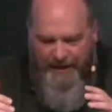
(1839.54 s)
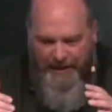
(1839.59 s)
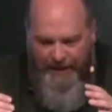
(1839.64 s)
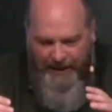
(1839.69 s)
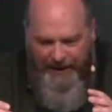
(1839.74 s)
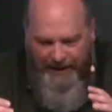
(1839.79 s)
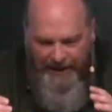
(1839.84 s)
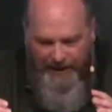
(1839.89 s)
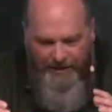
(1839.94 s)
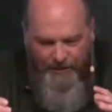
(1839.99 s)

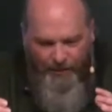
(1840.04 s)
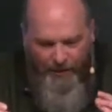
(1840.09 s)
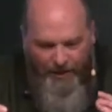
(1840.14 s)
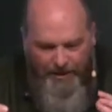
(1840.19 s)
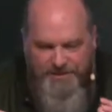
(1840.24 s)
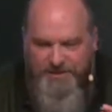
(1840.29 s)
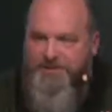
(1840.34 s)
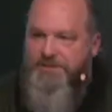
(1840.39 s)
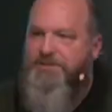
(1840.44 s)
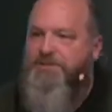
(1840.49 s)
he
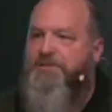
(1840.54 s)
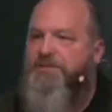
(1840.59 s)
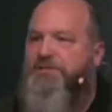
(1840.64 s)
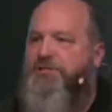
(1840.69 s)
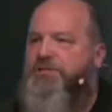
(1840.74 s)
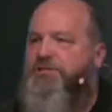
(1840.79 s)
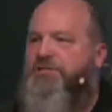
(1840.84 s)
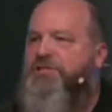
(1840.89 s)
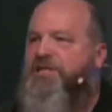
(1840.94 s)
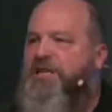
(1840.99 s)
wants to
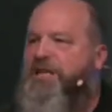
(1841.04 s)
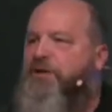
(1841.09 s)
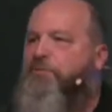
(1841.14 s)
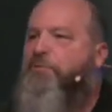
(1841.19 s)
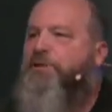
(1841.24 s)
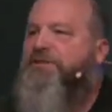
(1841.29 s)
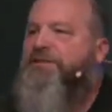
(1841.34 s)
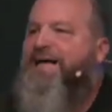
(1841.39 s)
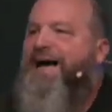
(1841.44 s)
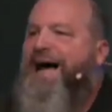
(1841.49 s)
see
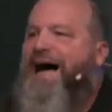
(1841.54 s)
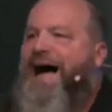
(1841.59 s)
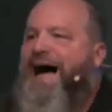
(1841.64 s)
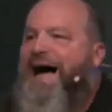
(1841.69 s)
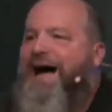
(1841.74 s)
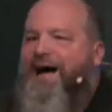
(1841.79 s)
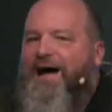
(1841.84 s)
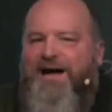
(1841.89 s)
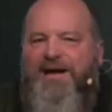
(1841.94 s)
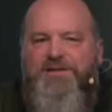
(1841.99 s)
with the
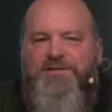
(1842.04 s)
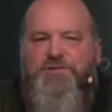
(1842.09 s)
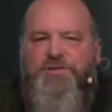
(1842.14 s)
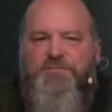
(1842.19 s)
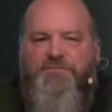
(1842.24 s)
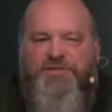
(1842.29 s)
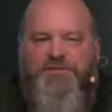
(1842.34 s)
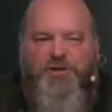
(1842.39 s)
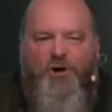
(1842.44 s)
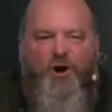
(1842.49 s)
eyes of
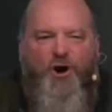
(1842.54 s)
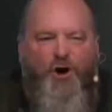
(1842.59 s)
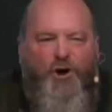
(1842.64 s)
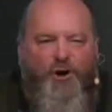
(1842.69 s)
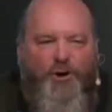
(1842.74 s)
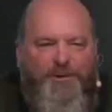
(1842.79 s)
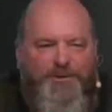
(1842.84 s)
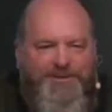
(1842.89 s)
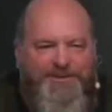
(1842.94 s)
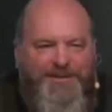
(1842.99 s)
his
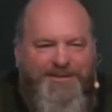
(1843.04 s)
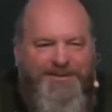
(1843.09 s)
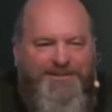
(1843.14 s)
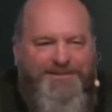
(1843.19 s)
heart.